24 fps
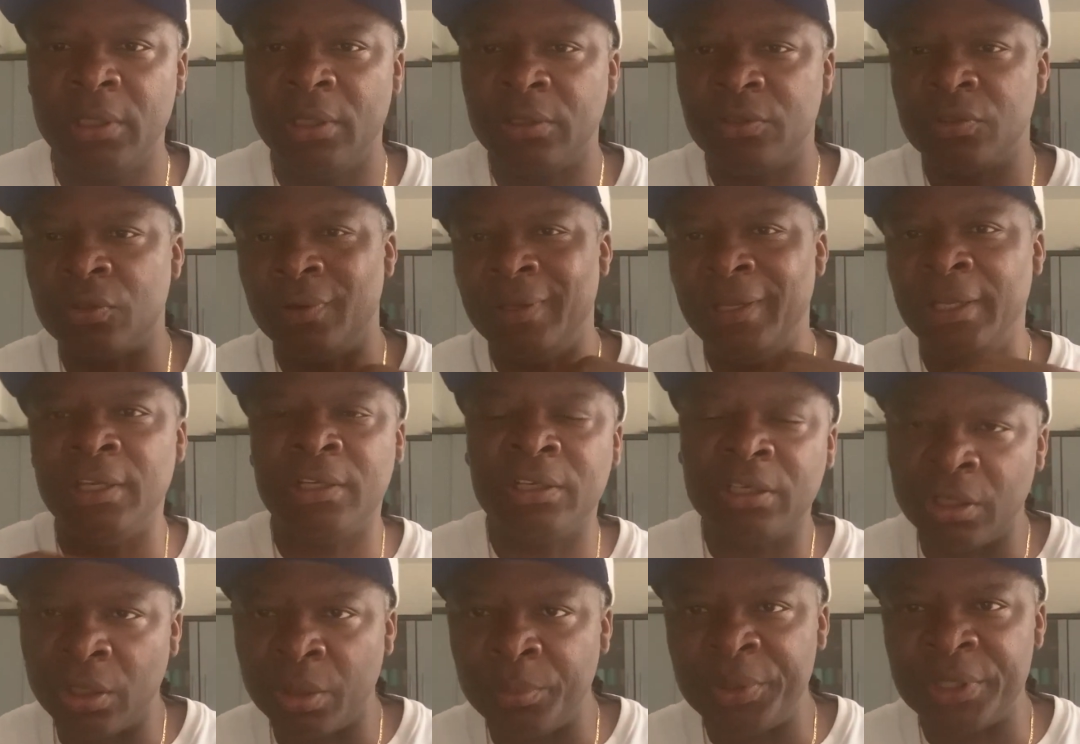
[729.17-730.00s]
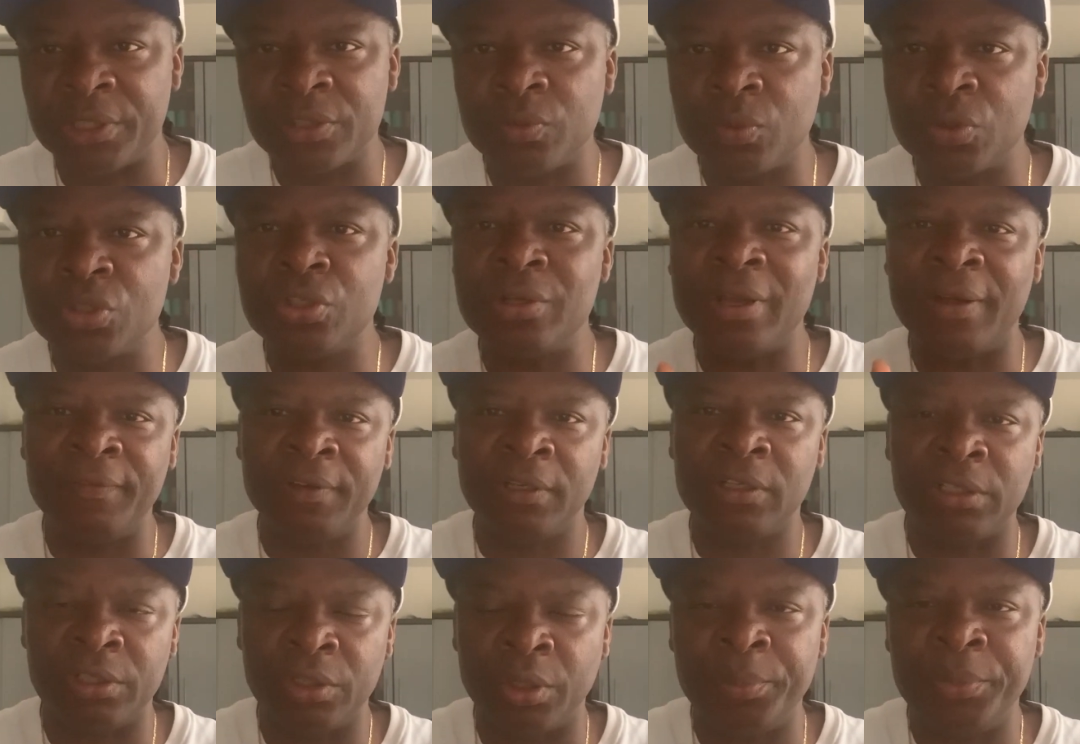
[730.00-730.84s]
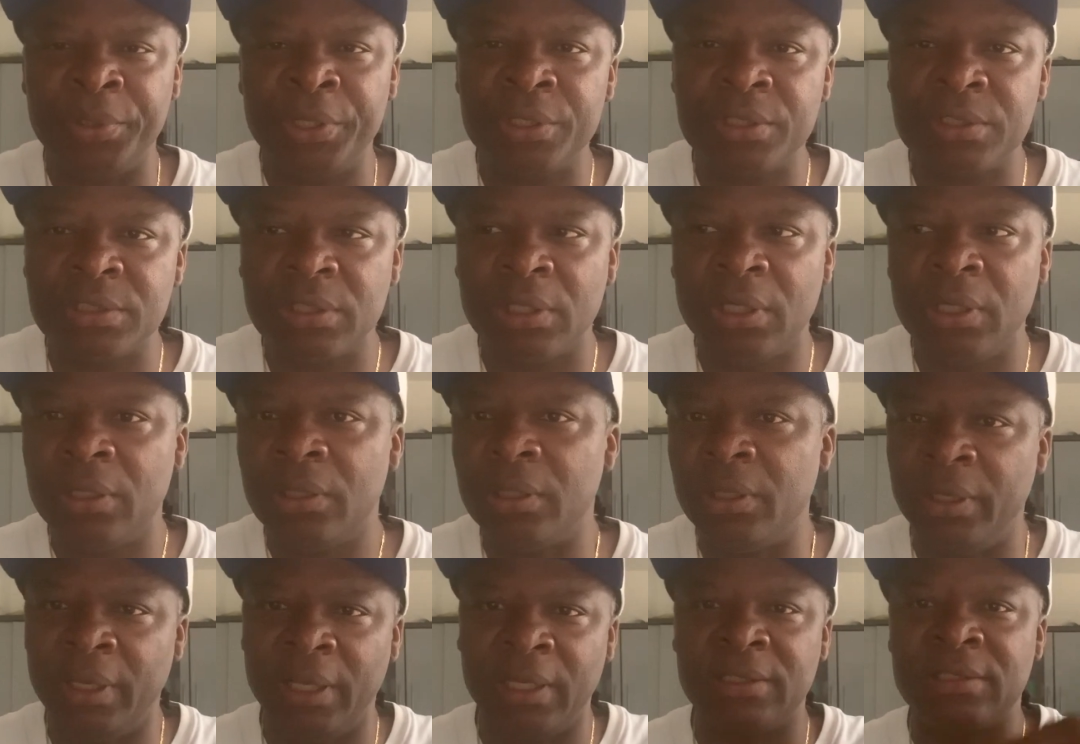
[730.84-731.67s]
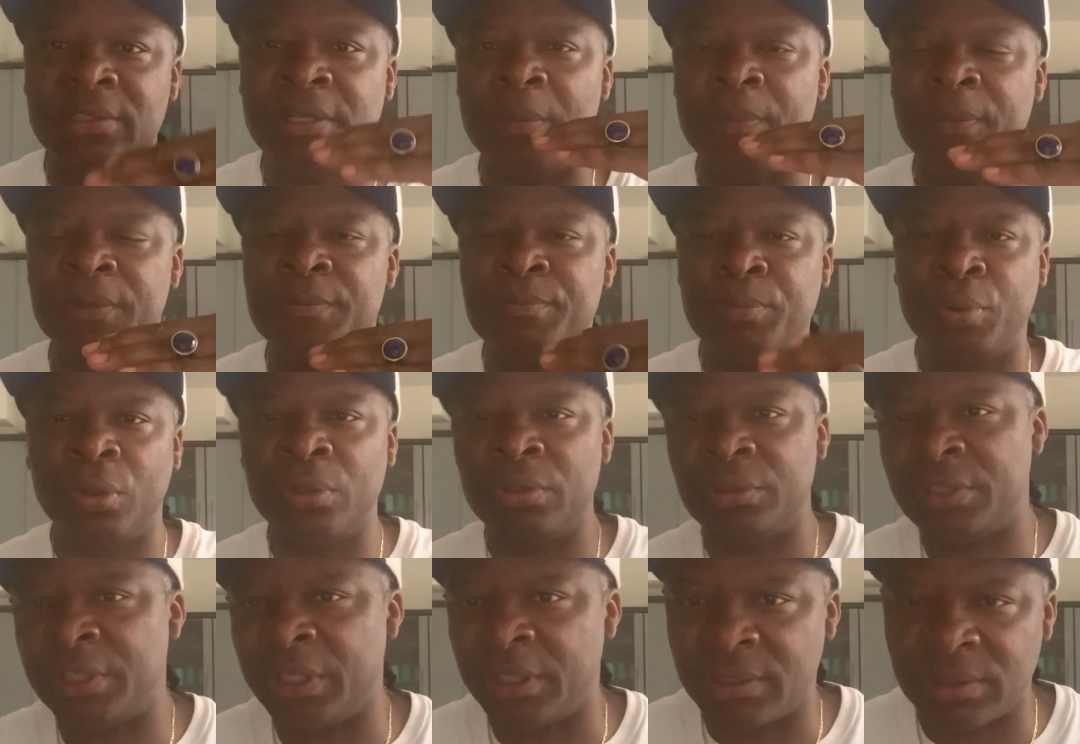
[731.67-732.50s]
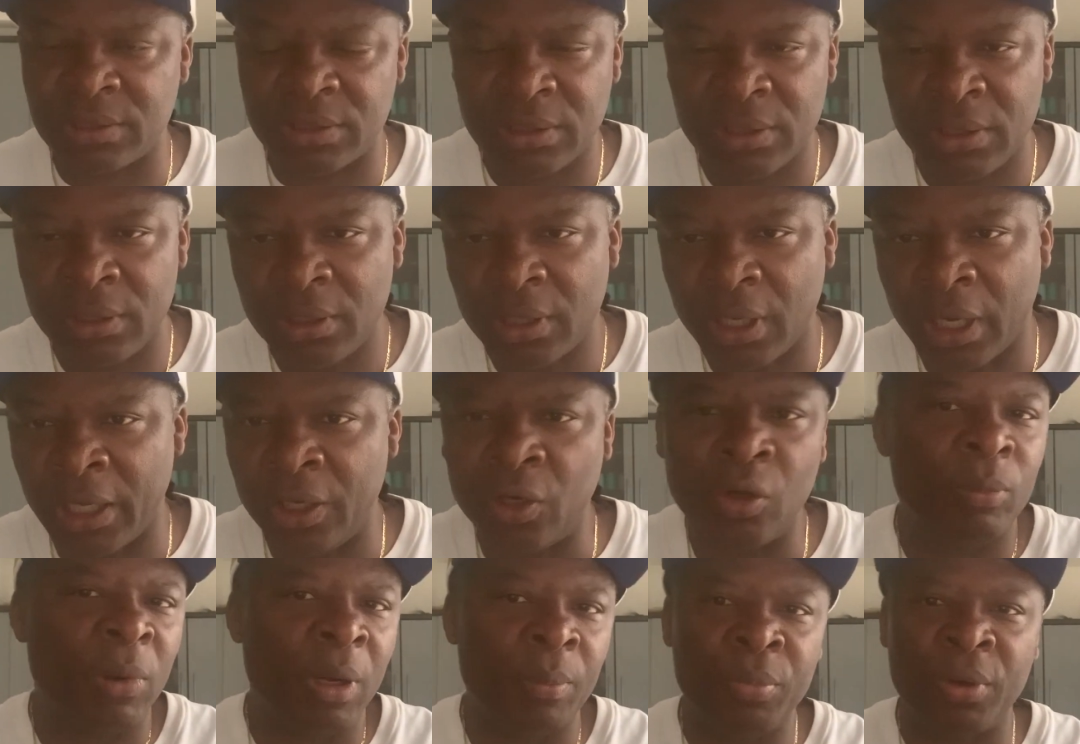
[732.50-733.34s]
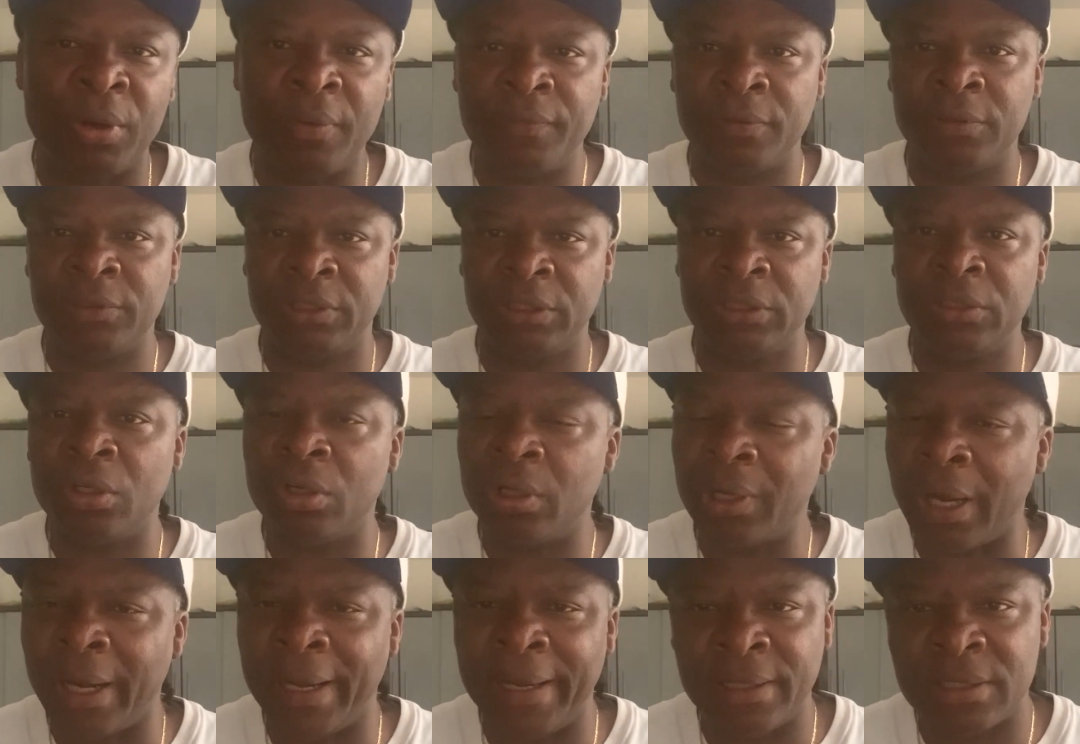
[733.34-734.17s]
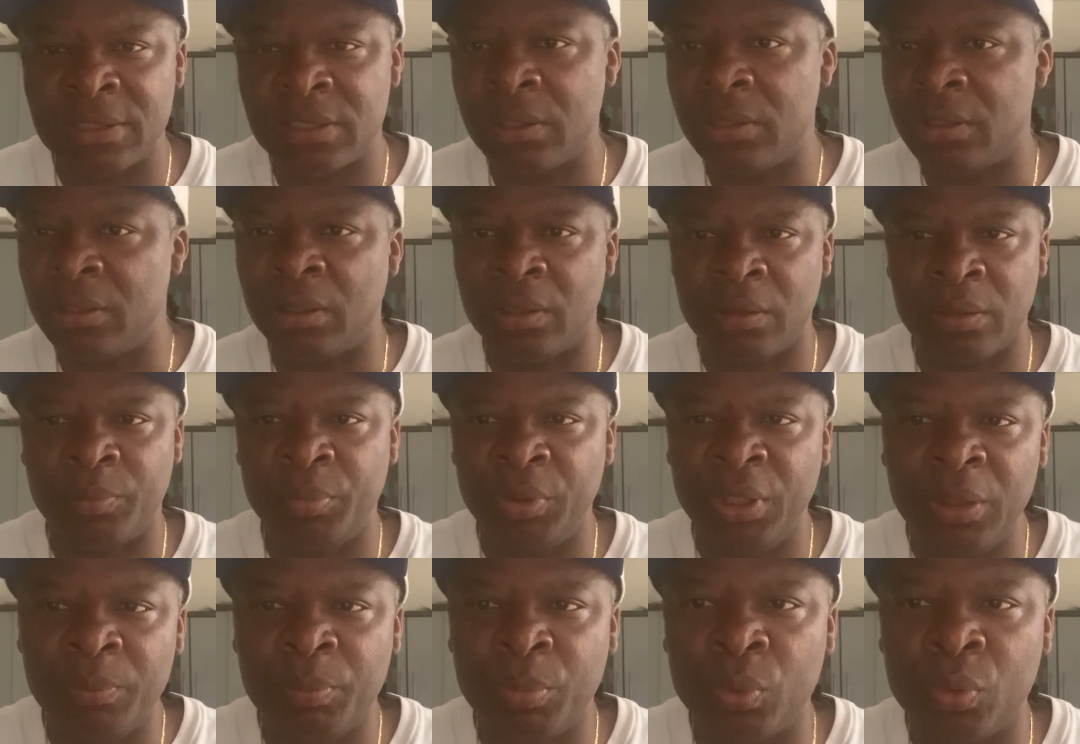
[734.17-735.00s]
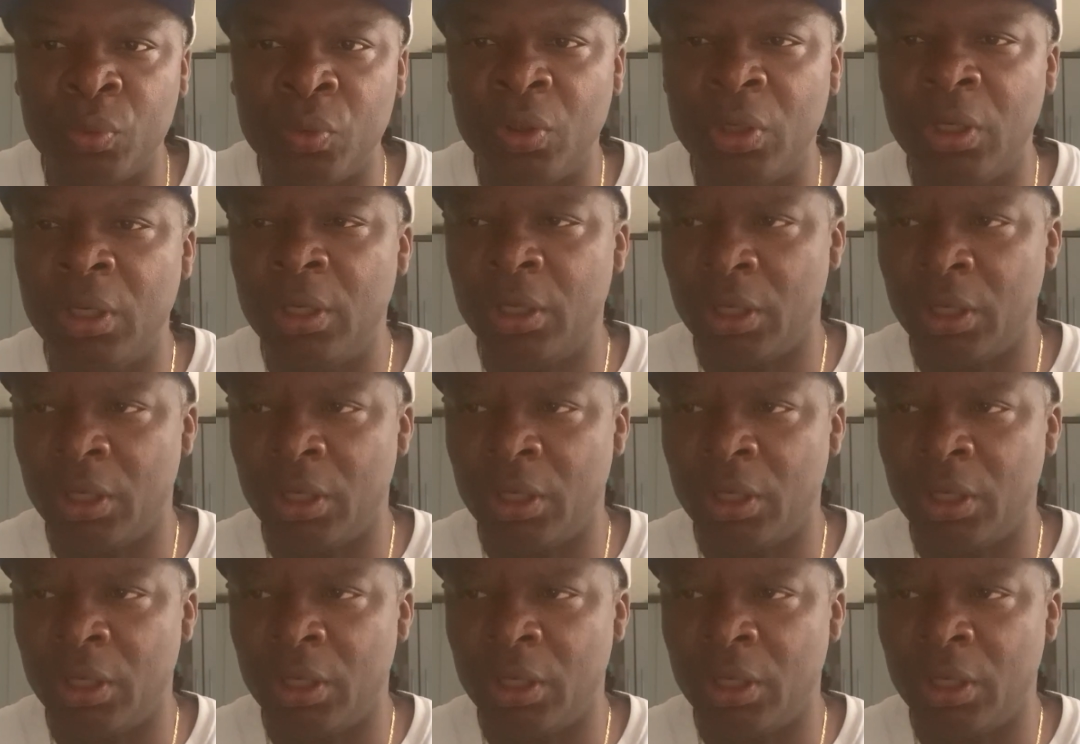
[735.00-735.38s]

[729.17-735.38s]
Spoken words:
So economics, once you have economics, the next step is politics. I know my brother Dean Okai and certain other people,